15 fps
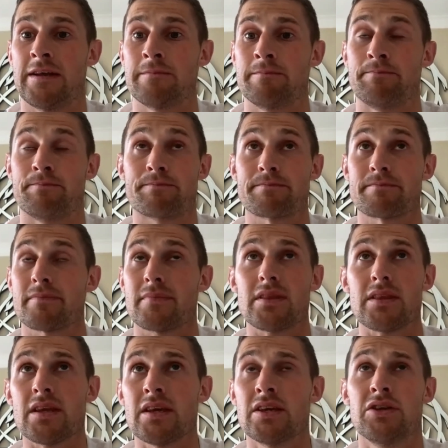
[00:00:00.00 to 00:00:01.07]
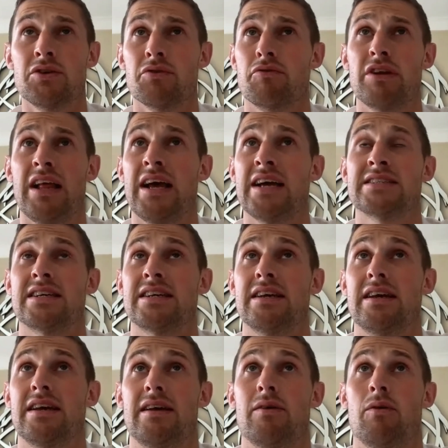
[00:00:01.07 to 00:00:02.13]
And you don't realise it
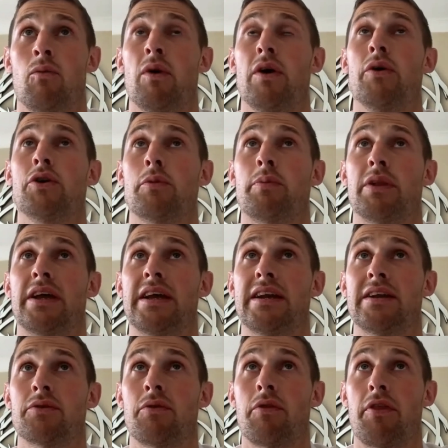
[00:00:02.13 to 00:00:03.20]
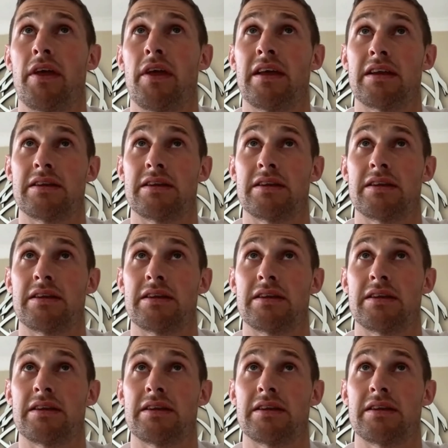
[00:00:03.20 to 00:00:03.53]
while you're playing, I don't think.